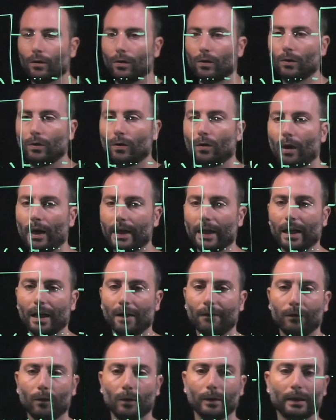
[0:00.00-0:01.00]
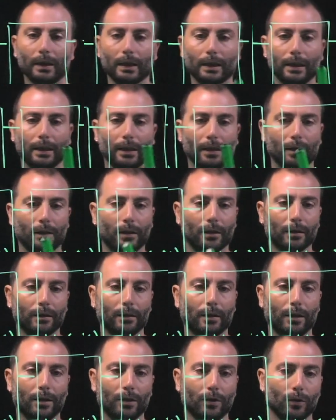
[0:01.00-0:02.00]
although I have written here
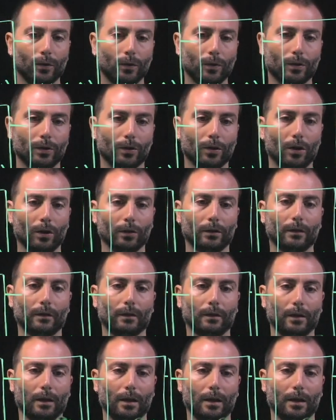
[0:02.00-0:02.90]
the U not